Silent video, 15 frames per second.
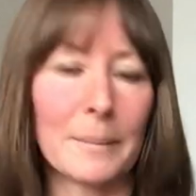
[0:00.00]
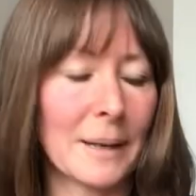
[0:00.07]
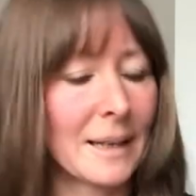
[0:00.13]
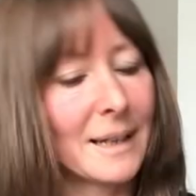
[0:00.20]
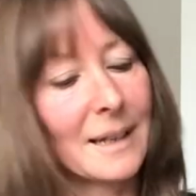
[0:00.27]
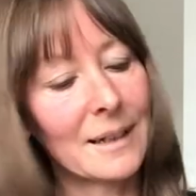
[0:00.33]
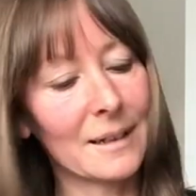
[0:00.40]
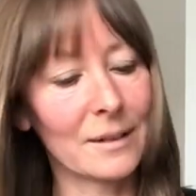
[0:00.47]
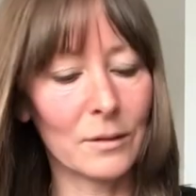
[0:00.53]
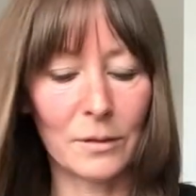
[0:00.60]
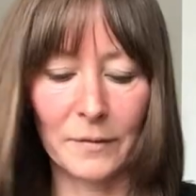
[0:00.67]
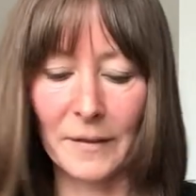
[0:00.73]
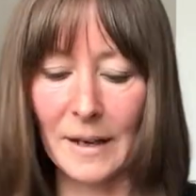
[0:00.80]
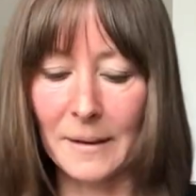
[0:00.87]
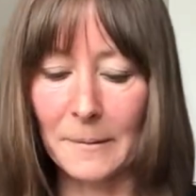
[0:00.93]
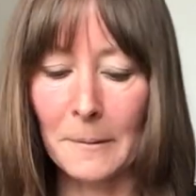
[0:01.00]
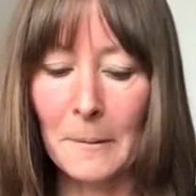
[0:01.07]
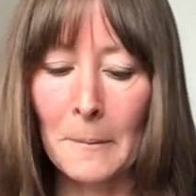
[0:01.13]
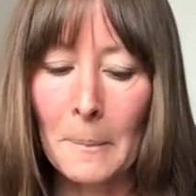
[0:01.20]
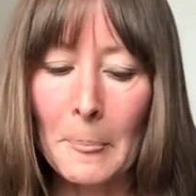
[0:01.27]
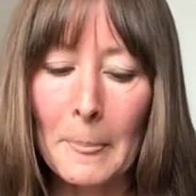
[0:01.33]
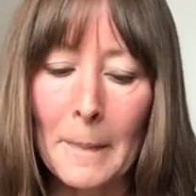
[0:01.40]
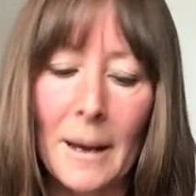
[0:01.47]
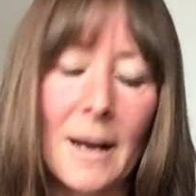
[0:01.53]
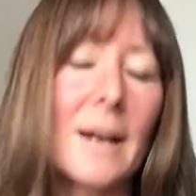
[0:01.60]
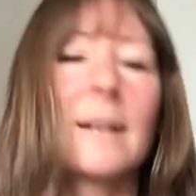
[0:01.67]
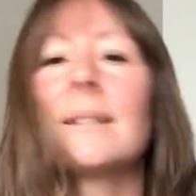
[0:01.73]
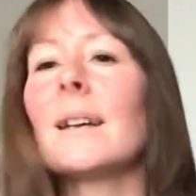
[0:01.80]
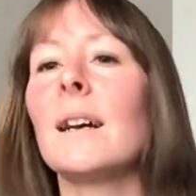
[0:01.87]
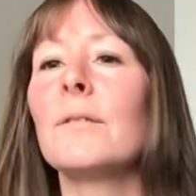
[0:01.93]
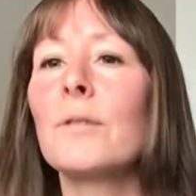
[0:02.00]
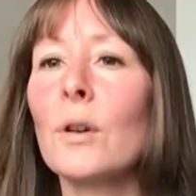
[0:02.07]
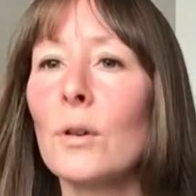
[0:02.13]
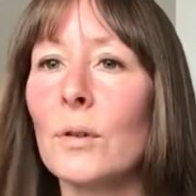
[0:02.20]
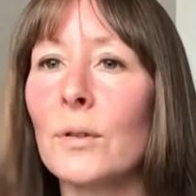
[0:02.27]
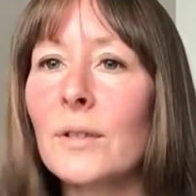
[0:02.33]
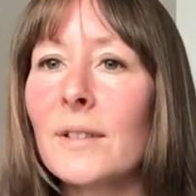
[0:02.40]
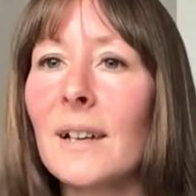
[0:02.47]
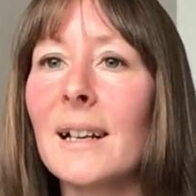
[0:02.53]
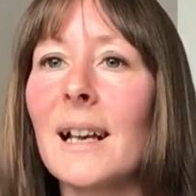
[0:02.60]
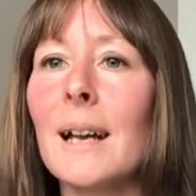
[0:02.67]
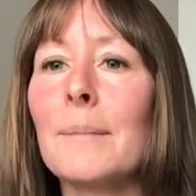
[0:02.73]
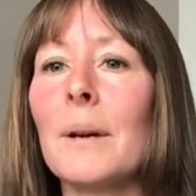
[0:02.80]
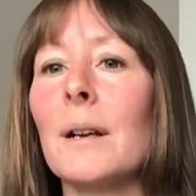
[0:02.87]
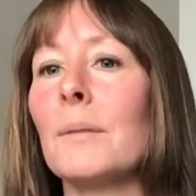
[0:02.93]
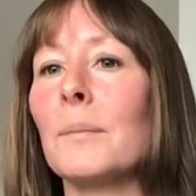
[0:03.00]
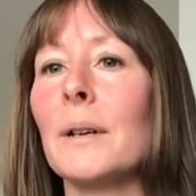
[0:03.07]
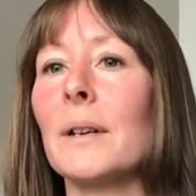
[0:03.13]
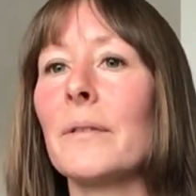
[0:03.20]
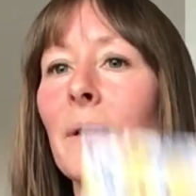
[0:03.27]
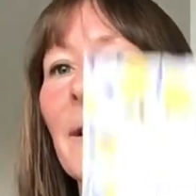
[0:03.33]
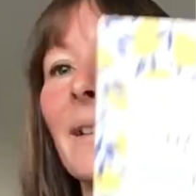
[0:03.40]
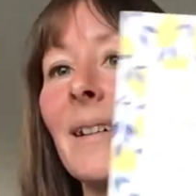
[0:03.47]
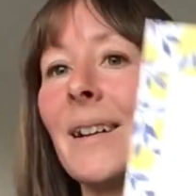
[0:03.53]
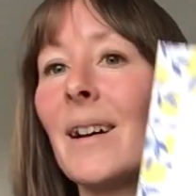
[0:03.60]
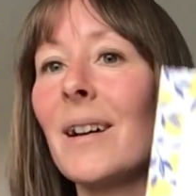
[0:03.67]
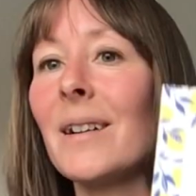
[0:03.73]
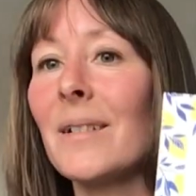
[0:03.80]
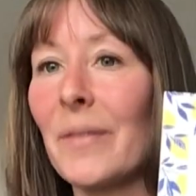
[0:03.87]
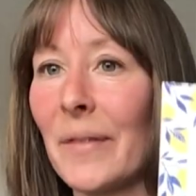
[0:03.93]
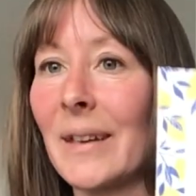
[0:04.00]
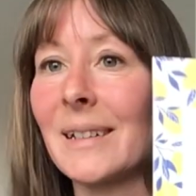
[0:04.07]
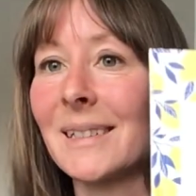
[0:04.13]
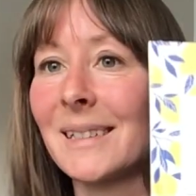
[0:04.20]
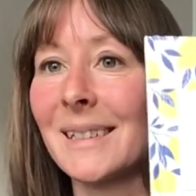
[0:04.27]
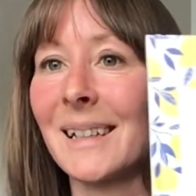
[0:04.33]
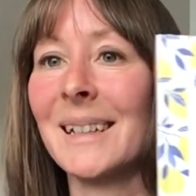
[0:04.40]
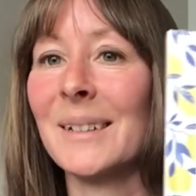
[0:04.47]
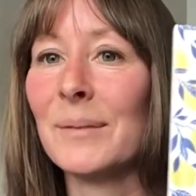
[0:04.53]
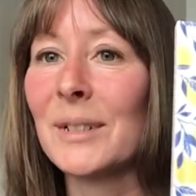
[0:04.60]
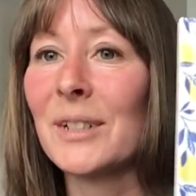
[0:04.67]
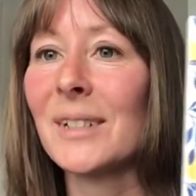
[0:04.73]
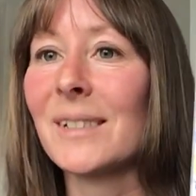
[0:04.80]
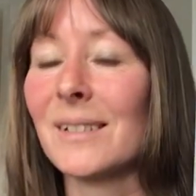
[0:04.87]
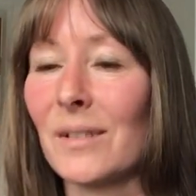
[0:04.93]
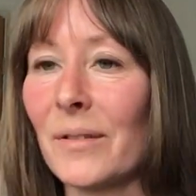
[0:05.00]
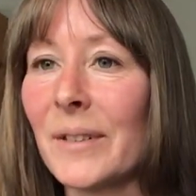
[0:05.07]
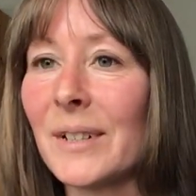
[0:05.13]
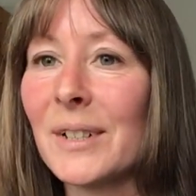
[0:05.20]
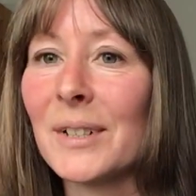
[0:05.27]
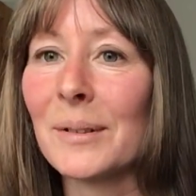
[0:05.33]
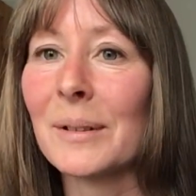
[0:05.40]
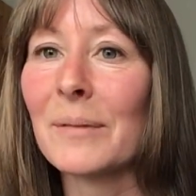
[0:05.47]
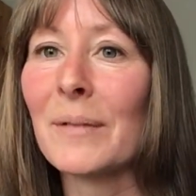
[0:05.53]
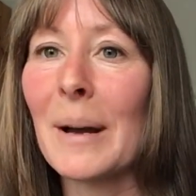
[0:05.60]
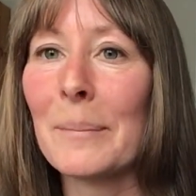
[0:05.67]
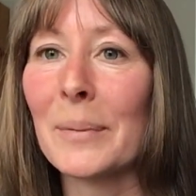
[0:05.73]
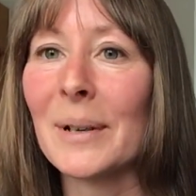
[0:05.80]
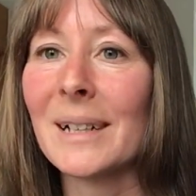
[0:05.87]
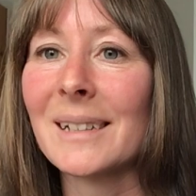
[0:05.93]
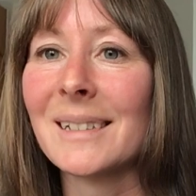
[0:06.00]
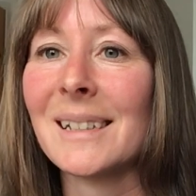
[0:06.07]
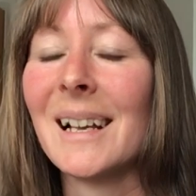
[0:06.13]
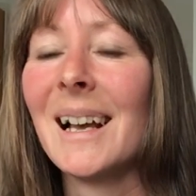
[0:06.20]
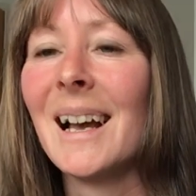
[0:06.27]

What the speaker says: making, all of that. And of course I came home with this, which is nothing to do with fabrics.